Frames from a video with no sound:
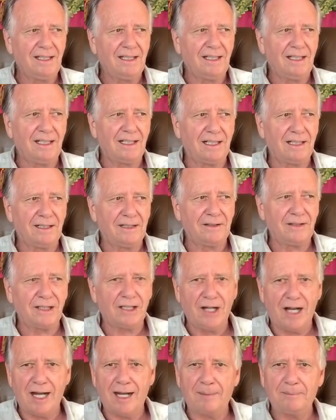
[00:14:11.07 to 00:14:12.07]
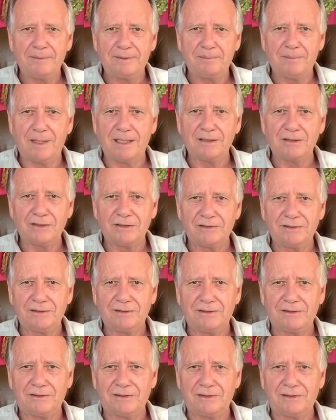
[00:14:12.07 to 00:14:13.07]
Uh, the cop, much
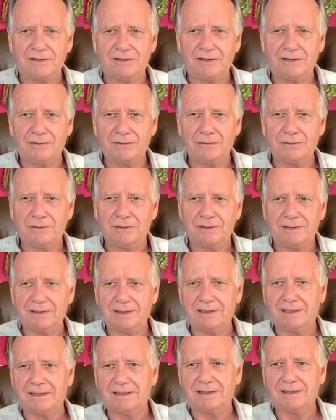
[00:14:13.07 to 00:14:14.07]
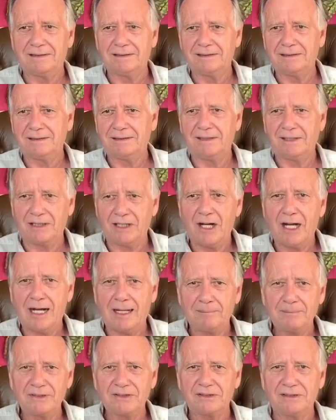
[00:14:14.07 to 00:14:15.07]
to uh, the
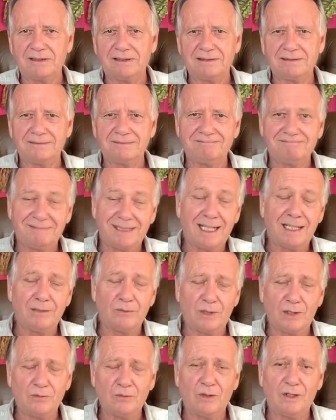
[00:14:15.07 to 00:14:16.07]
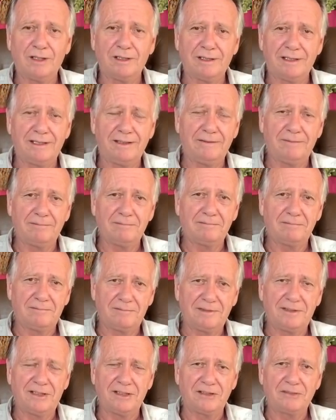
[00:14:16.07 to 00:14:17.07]
cops, 911,
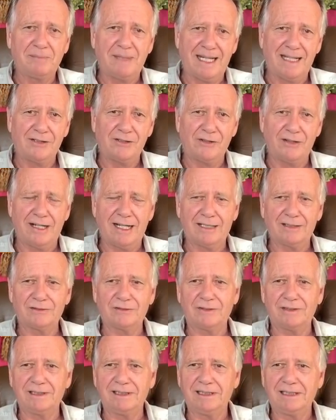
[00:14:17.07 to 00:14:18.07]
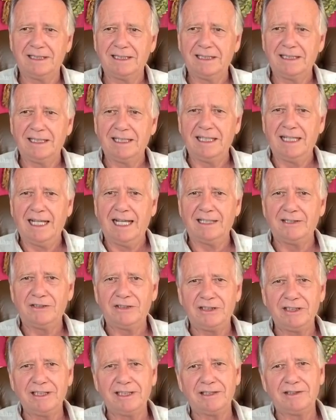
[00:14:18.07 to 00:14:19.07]
a dispatcher actually, and
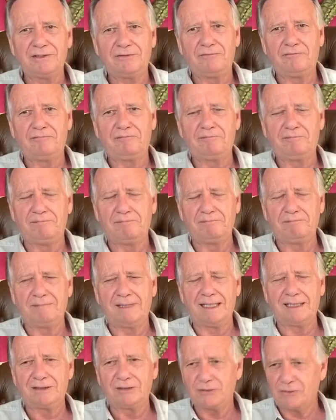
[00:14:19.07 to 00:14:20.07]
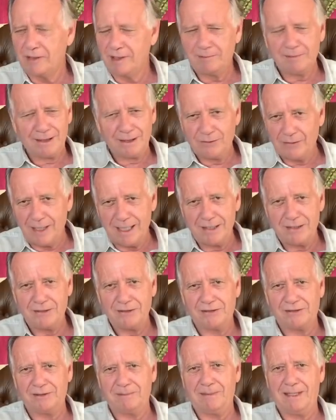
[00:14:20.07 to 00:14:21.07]
she is extremely
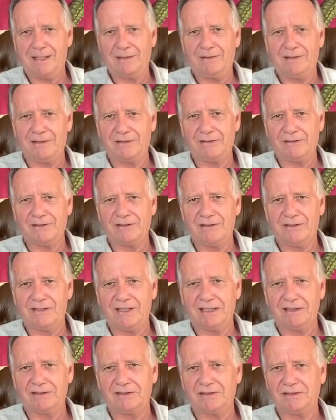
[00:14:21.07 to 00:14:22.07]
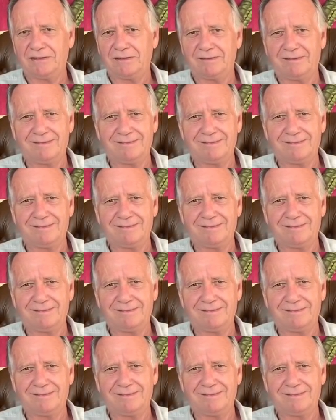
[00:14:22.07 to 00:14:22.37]
gracious about this and says,